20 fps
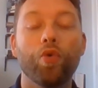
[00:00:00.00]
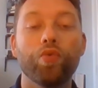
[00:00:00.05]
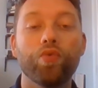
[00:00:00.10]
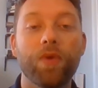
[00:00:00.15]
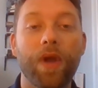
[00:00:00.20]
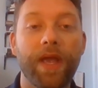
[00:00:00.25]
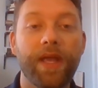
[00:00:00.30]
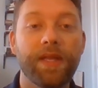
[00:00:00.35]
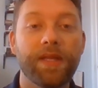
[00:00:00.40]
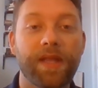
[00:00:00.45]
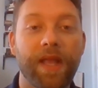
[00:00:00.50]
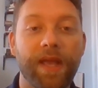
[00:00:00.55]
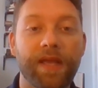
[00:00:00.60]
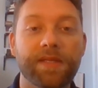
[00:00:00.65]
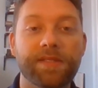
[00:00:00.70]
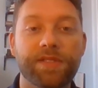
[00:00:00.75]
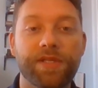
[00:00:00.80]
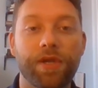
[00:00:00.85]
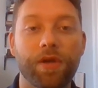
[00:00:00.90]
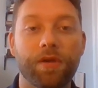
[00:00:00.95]
Right
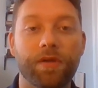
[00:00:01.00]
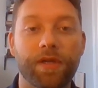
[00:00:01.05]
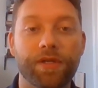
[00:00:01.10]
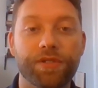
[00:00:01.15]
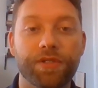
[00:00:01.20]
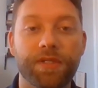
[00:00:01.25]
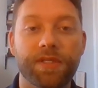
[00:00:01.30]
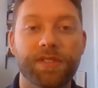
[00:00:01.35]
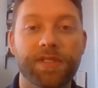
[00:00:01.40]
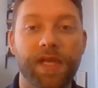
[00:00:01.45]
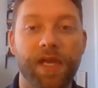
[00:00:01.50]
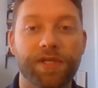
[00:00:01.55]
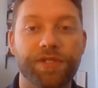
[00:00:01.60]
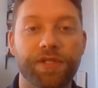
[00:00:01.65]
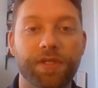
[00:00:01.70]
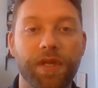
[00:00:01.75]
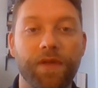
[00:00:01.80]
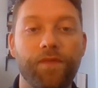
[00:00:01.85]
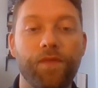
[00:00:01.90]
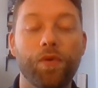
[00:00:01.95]
next to your initial
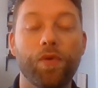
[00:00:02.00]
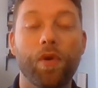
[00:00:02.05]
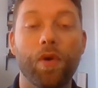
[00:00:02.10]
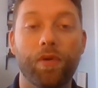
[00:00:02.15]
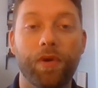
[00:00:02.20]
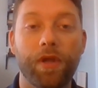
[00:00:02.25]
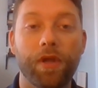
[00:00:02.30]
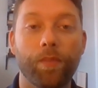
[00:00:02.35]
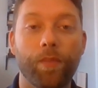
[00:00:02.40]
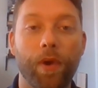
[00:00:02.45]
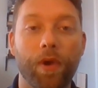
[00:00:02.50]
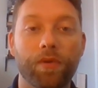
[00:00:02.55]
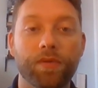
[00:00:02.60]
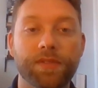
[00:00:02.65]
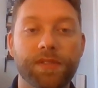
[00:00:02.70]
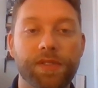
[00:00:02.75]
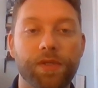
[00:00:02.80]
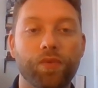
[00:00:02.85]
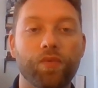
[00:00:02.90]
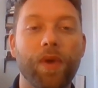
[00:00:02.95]
discussion, if you go to your
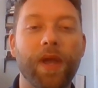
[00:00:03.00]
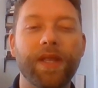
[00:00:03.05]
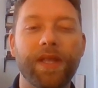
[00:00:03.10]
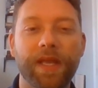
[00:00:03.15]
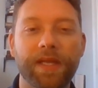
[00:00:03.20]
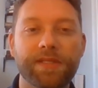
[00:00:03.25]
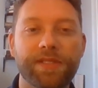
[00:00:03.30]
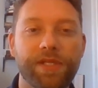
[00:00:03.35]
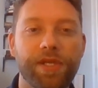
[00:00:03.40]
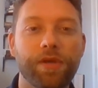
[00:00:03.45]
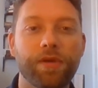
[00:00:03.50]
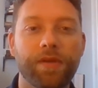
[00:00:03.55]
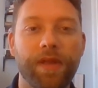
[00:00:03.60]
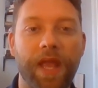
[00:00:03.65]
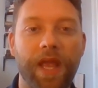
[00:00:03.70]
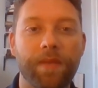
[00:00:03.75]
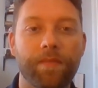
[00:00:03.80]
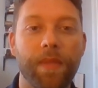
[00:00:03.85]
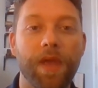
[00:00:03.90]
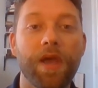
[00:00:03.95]
post, right next to your
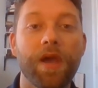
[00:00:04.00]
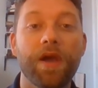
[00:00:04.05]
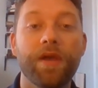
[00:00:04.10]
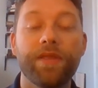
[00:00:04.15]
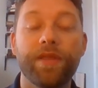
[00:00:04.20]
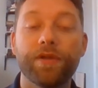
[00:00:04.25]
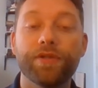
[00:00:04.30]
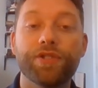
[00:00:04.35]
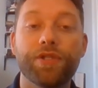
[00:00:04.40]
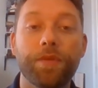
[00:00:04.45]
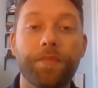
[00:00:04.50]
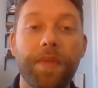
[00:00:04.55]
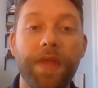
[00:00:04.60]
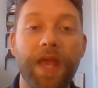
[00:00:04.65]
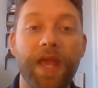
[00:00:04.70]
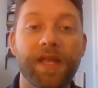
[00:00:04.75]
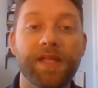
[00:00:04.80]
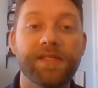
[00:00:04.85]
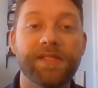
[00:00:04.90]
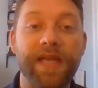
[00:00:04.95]
name, there should
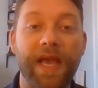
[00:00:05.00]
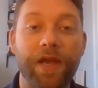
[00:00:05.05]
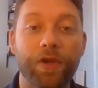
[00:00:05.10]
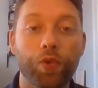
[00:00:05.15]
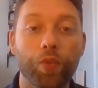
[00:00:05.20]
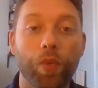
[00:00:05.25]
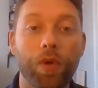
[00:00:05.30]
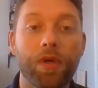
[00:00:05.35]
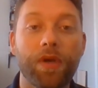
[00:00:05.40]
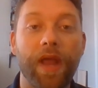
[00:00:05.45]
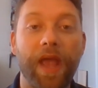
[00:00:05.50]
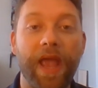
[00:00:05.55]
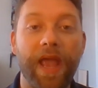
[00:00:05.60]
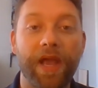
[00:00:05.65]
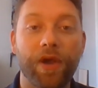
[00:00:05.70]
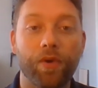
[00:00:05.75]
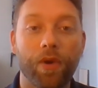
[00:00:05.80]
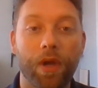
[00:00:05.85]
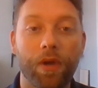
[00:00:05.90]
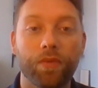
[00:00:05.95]
be a downward
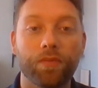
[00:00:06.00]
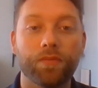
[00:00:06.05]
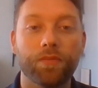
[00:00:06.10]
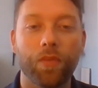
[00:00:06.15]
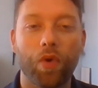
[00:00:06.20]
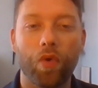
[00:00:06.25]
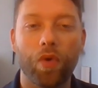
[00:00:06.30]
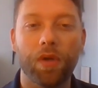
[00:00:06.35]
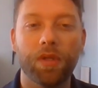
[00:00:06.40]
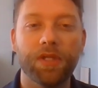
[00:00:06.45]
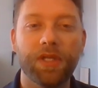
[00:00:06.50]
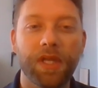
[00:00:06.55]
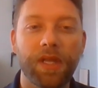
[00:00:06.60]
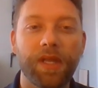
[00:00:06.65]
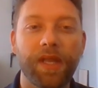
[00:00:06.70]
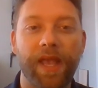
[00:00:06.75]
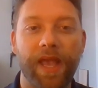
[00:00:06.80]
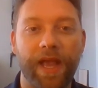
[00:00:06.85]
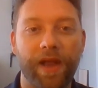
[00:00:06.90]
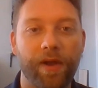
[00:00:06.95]
arrow or a
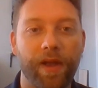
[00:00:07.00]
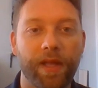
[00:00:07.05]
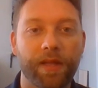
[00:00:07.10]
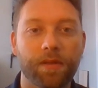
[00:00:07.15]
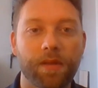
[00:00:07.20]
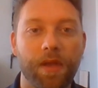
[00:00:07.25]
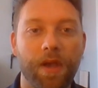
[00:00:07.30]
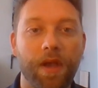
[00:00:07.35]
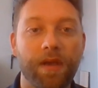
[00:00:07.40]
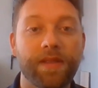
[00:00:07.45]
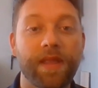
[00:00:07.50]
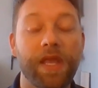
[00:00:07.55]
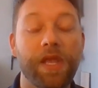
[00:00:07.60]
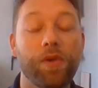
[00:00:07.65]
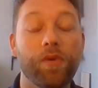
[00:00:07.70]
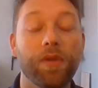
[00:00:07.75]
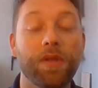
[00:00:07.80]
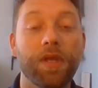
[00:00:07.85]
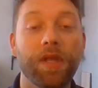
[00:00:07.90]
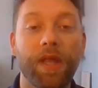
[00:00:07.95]
little caret that
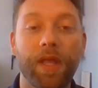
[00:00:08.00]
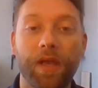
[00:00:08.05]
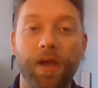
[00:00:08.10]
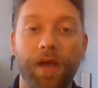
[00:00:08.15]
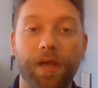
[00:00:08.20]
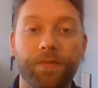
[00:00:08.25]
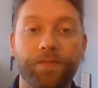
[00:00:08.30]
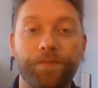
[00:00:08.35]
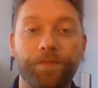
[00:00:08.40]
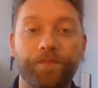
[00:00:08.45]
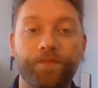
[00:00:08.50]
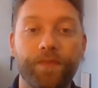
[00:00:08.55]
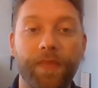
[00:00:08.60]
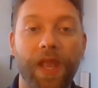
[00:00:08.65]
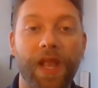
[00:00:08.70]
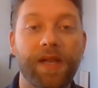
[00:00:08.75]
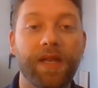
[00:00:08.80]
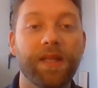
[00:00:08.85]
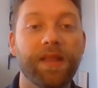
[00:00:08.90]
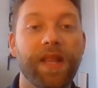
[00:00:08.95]
you can click on,
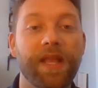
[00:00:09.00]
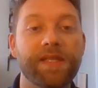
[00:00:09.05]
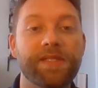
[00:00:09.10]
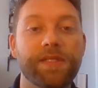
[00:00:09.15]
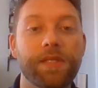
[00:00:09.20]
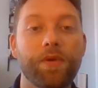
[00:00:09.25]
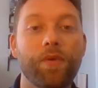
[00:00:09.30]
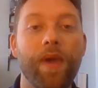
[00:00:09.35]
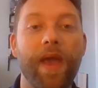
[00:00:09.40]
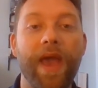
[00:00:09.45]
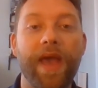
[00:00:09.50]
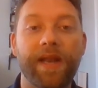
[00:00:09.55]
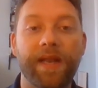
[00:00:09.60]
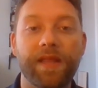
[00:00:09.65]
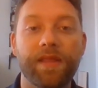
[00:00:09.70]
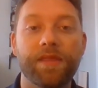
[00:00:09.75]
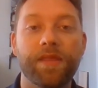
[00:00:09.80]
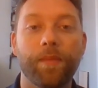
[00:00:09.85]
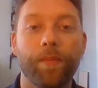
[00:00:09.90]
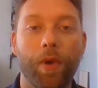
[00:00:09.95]
and it lets you
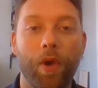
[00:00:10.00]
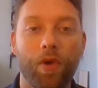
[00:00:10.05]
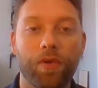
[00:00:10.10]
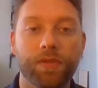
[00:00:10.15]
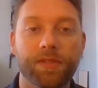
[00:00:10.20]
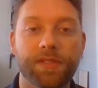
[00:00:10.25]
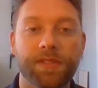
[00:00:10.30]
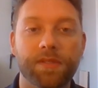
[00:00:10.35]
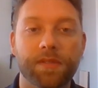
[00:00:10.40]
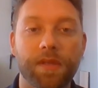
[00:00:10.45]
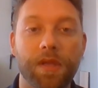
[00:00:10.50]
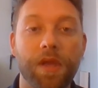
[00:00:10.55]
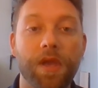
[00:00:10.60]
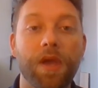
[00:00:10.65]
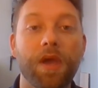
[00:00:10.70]
edit the post.